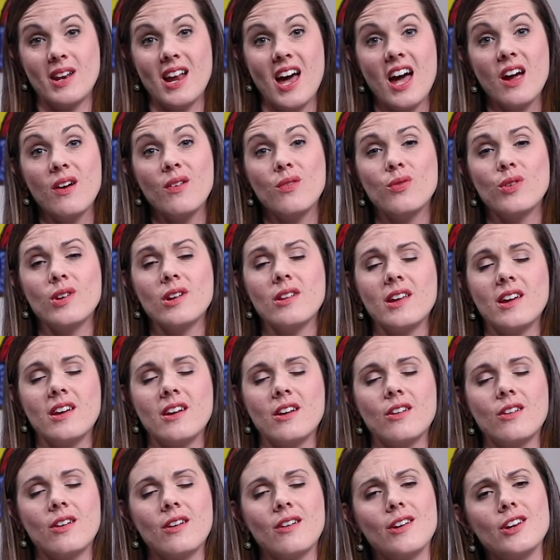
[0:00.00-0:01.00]
And I really
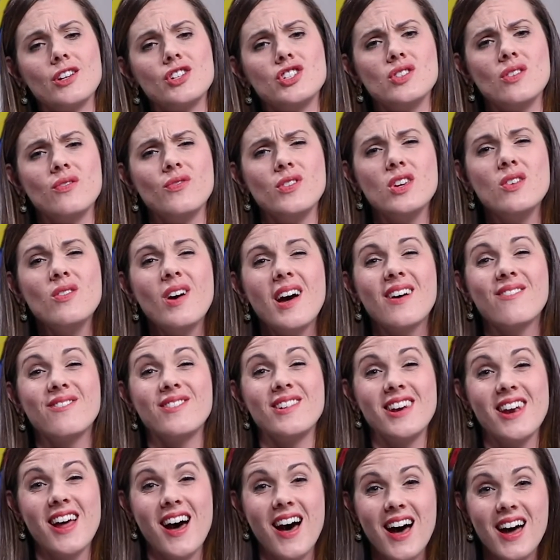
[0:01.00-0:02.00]
encourage you, if you have
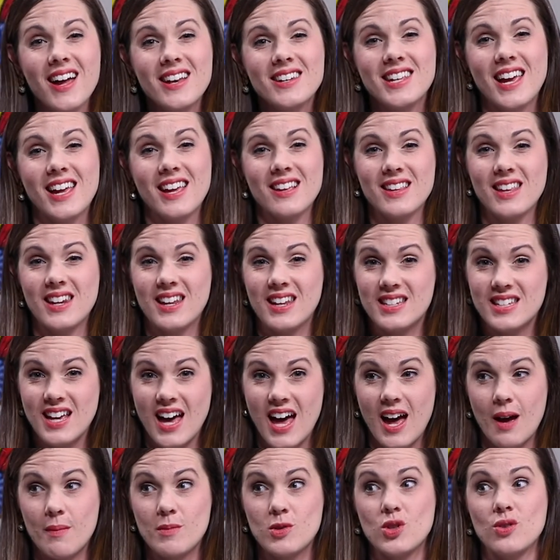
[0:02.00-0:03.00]
not taken any
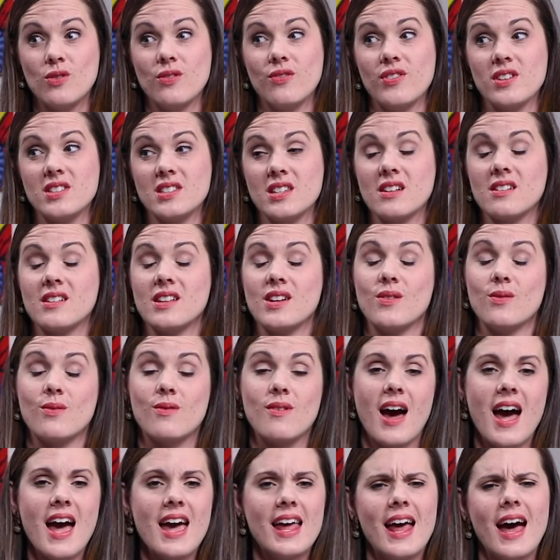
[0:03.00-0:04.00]
time to physically
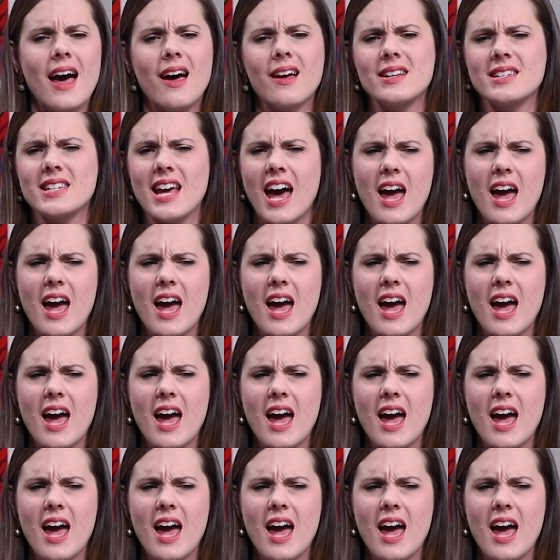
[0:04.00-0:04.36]
write out,